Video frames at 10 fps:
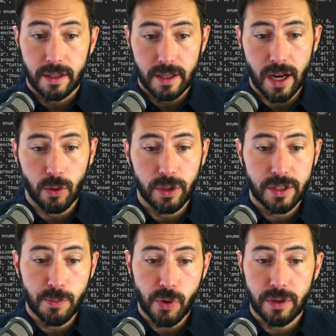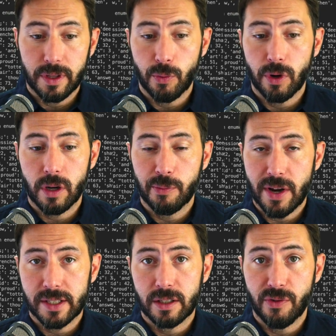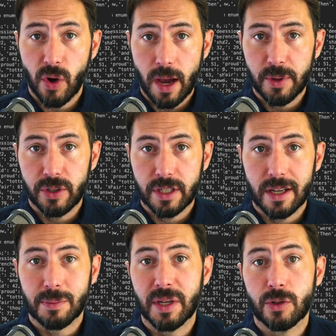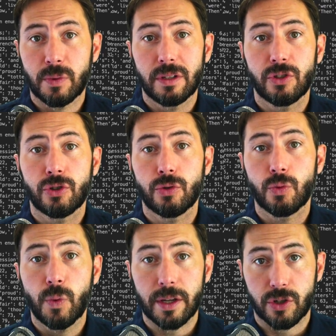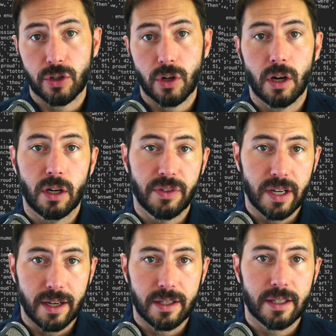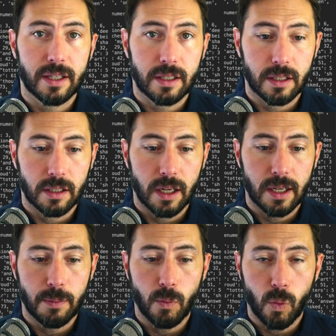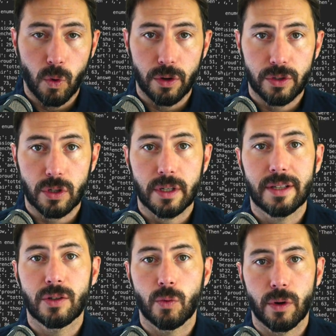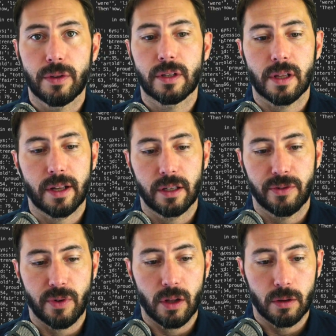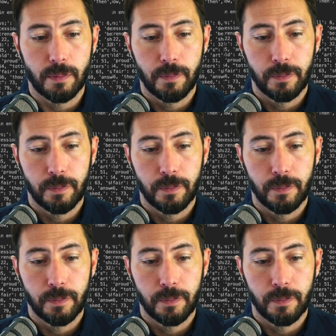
Now, it's important that we're compressing to the vocabulary size because we need to choose which of the 96 um, words is the word that's likely to follow.